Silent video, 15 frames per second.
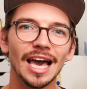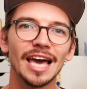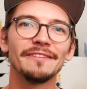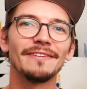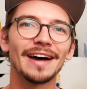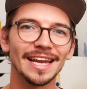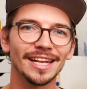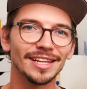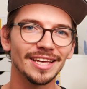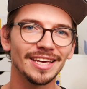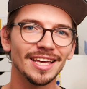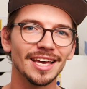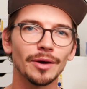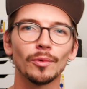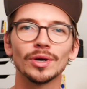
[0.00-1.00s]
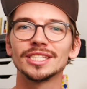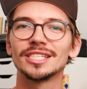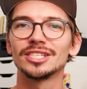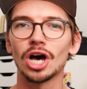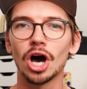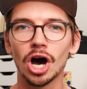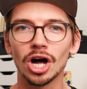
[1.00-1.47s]
And finally, once
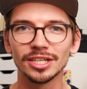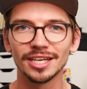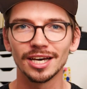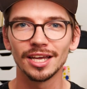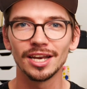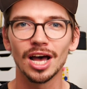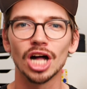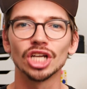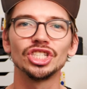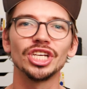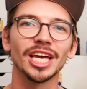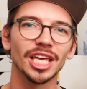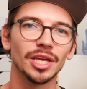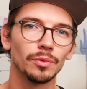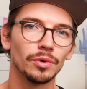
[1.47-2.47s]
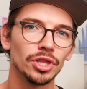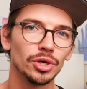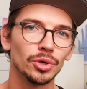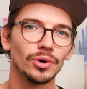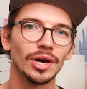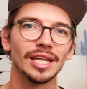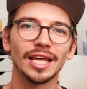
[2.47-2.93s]
it's all done, I'll check in with
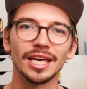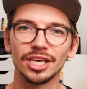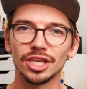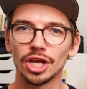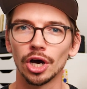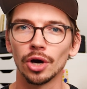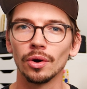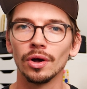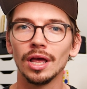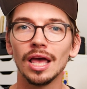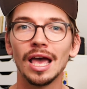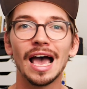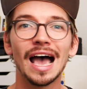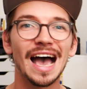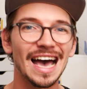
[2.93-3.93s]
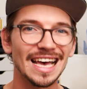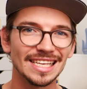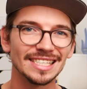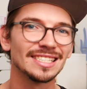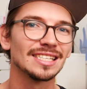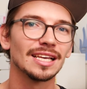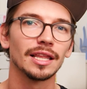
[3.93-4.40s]
you and let you know,
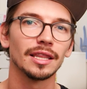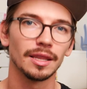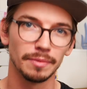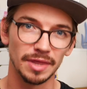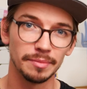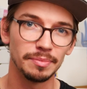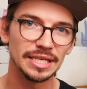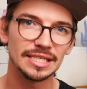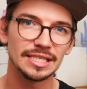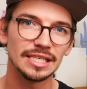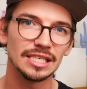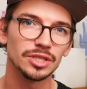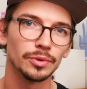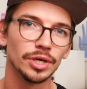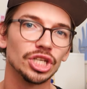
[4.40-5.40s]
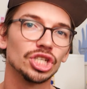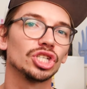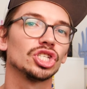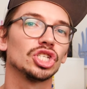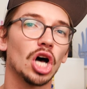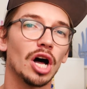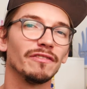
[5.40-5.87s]
has the PC switch
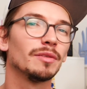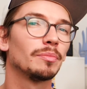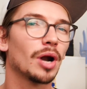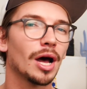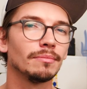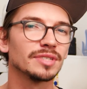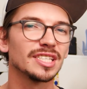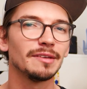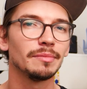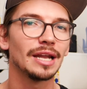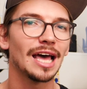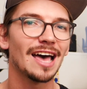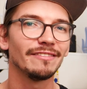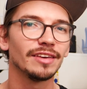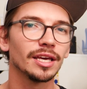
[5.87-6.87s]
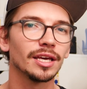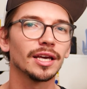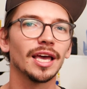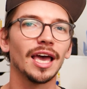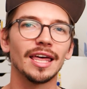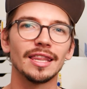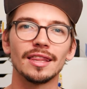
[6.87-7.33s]
solved the problems I've been having
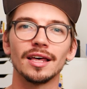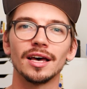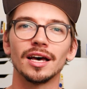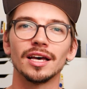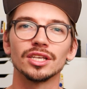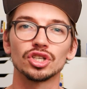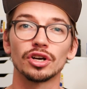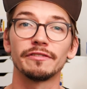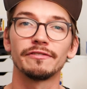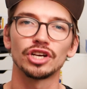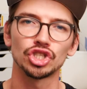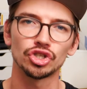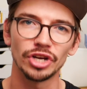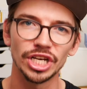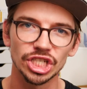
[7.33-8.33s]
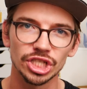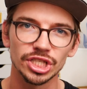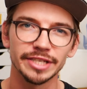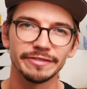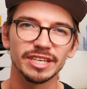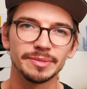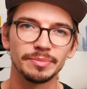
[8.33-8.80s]
and the sort of
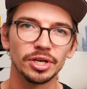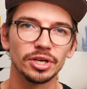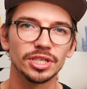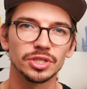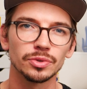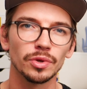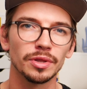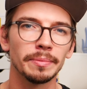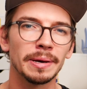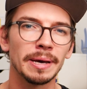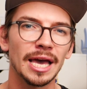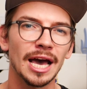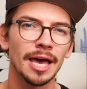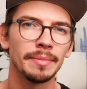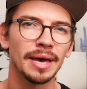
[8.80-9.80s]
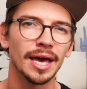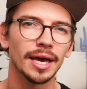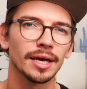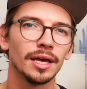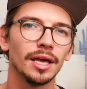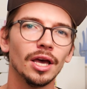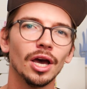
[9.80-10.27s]
frustrations I've experienced with my
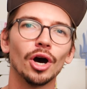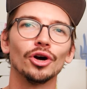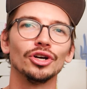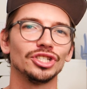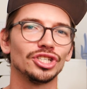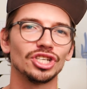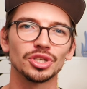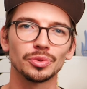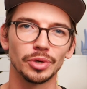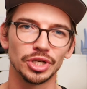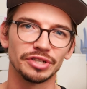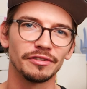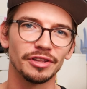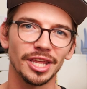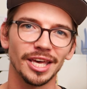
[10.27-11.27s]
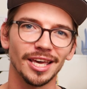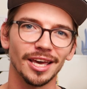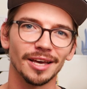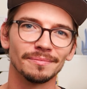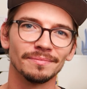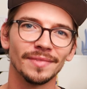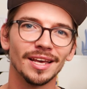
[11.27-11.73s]
iMac, or is it just wishful
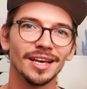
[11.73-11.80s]
thinking?